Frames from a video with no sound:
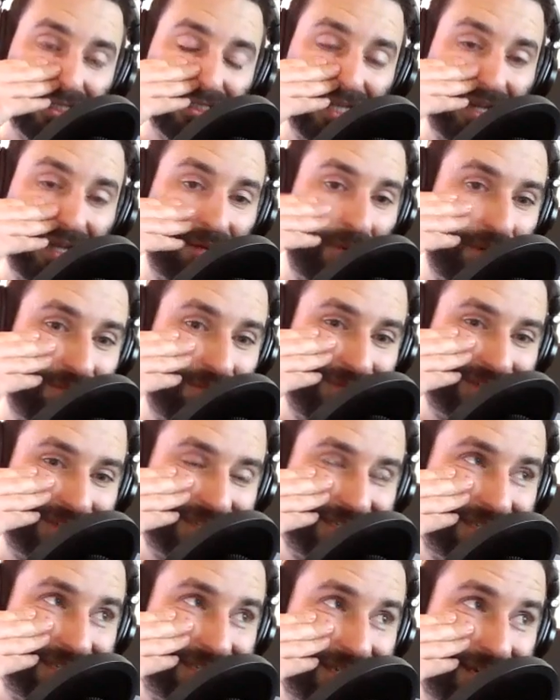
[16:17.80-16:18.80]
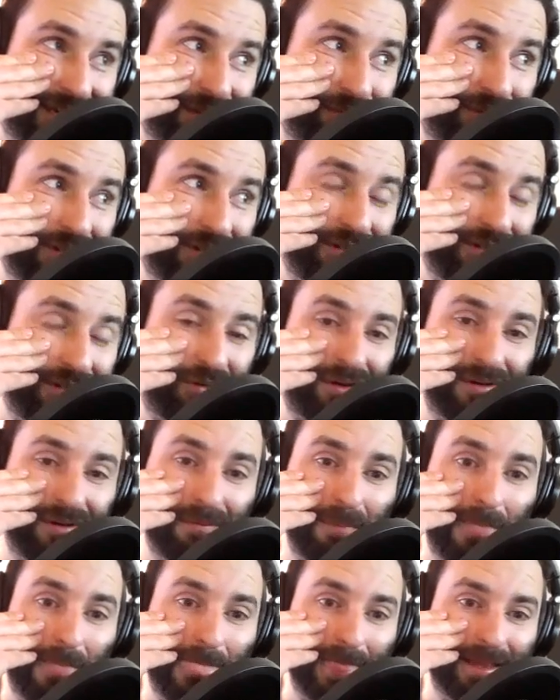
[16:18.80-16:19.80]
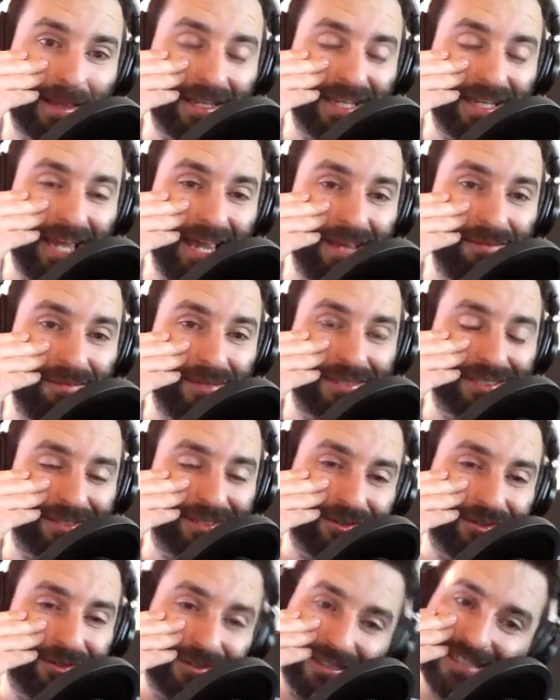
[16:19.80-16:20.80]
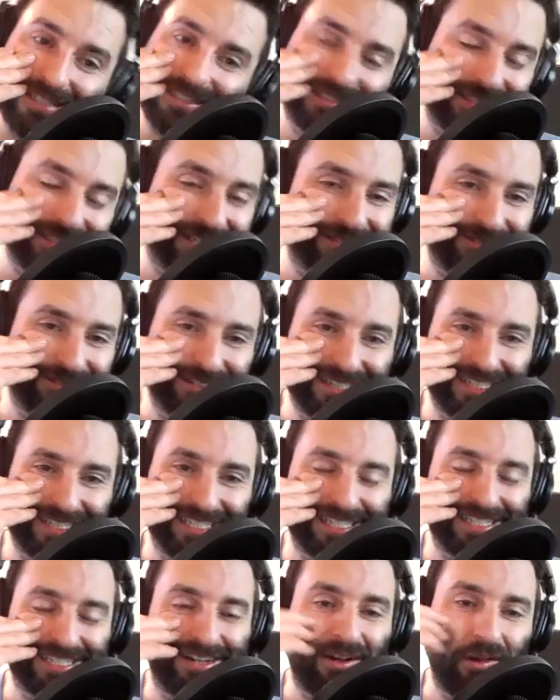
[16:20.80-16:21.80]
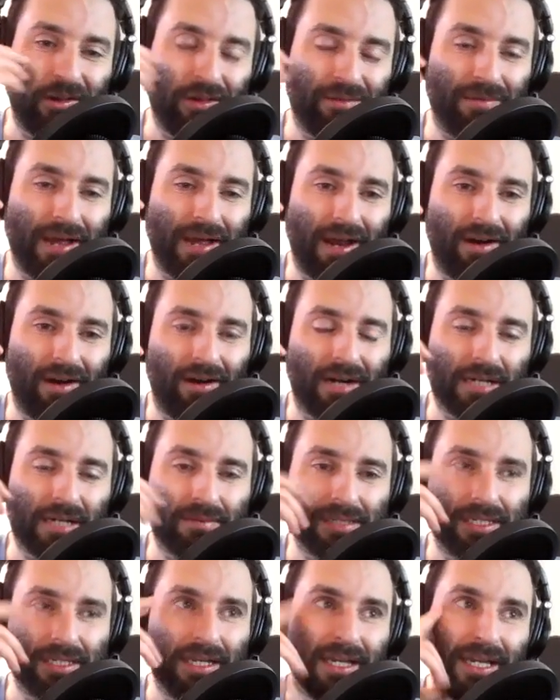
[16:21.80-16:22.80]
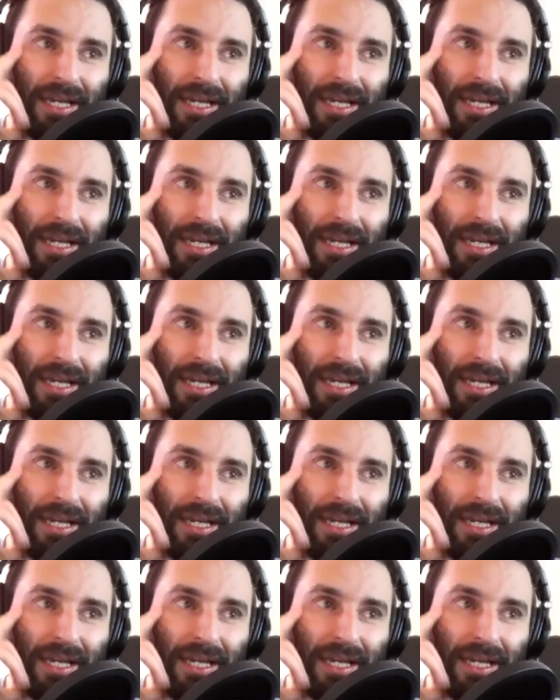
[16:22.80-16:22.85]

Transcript: damn, I miss this time when you were like 8 months old and you just wanted to snuggle in my arms.